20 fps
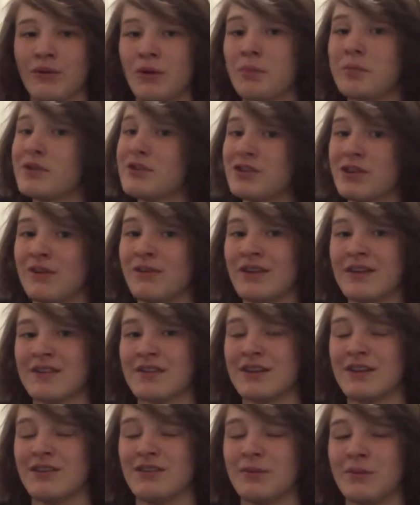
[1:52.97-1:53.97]

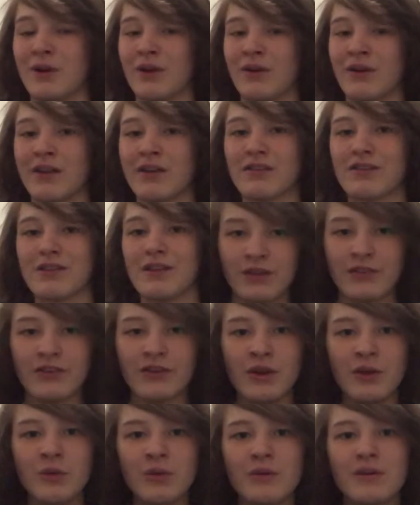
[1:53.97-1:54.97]
opportunity, to be honest.
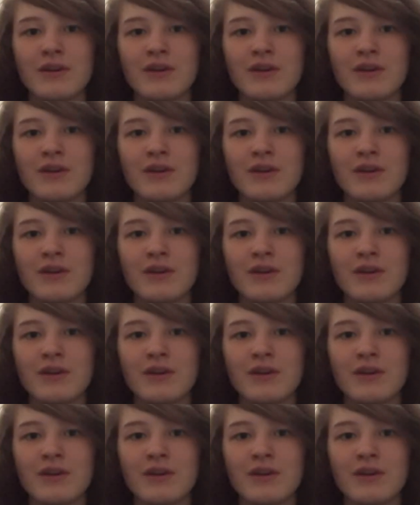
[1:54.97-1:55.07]
So